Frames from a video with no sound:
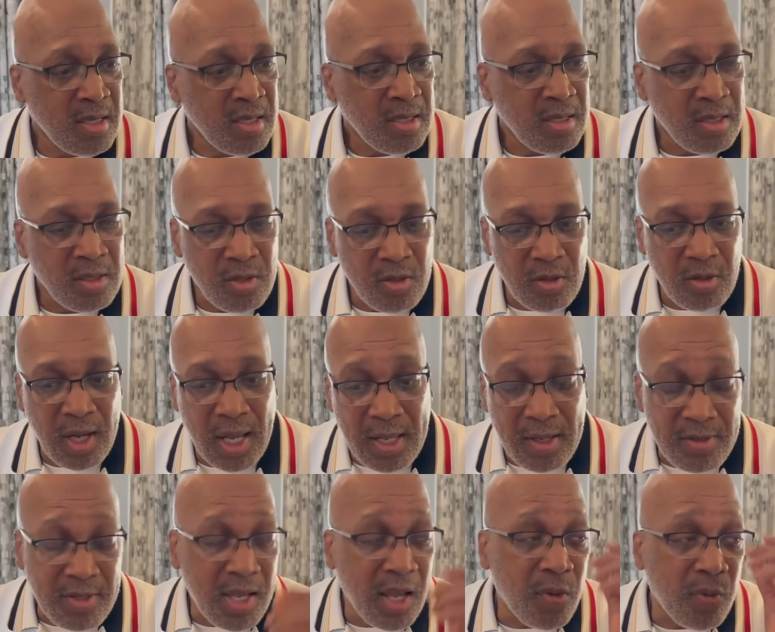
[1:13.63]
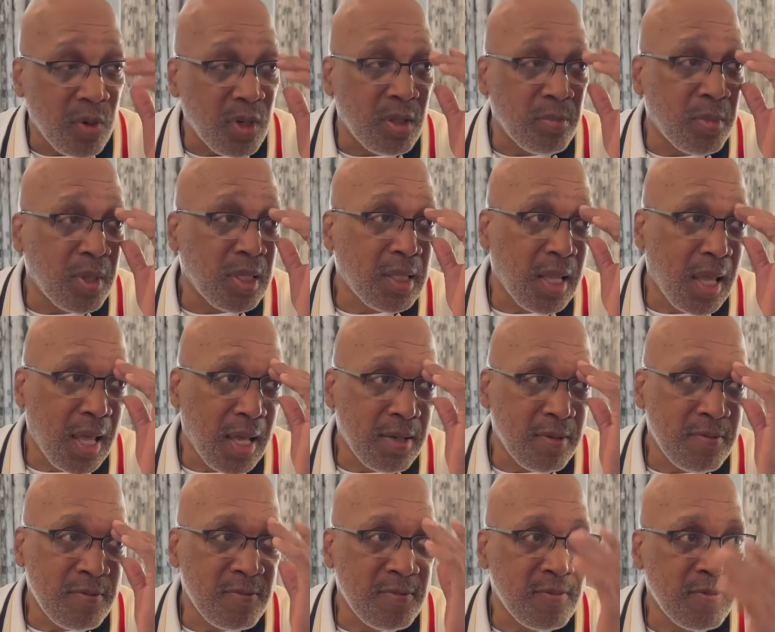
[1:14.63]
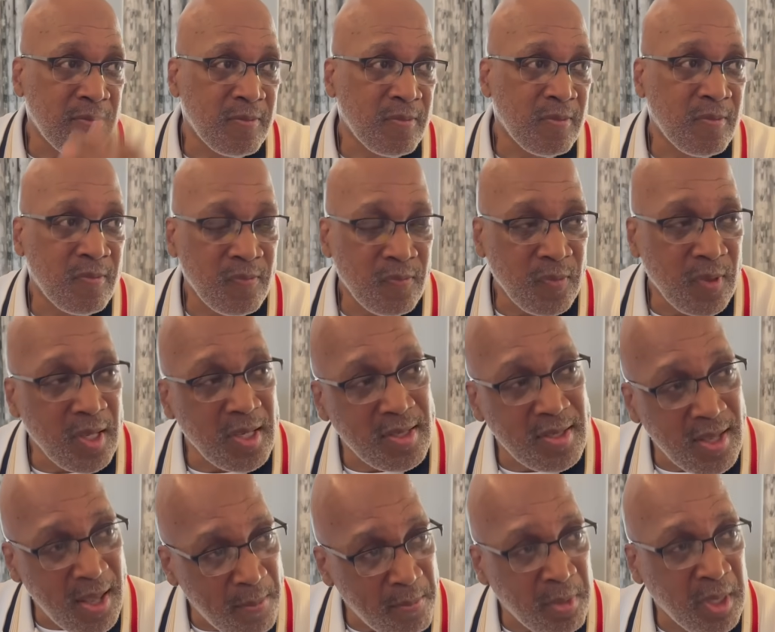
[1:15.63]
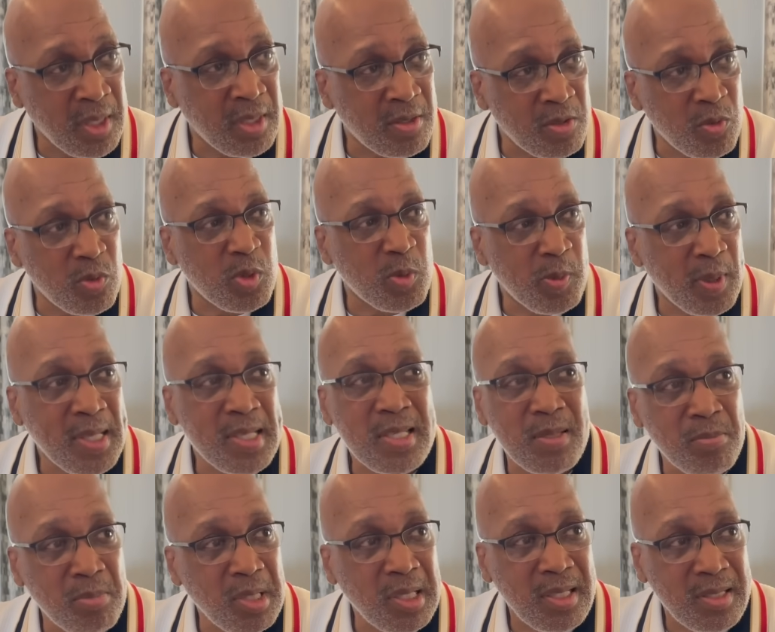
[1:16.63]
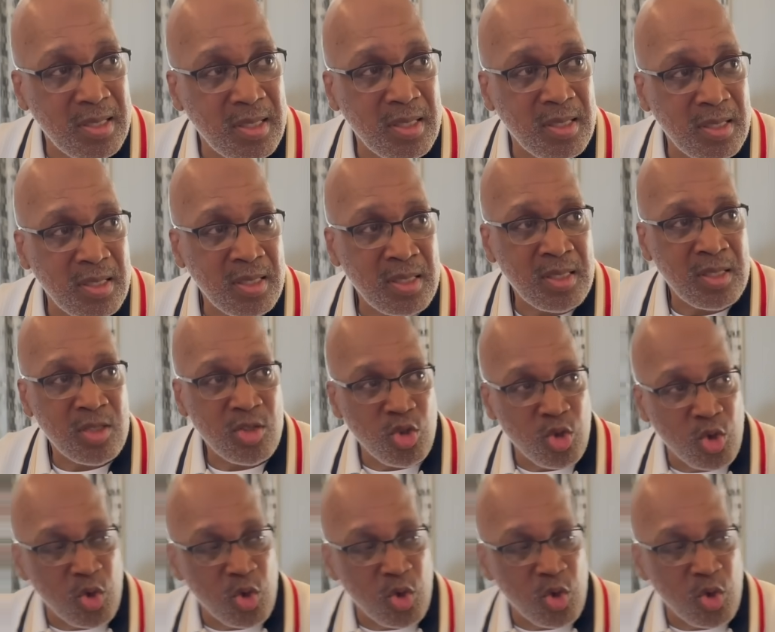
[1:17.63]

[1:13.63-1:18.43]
in your house, I really meant that. It's that man's responsibility to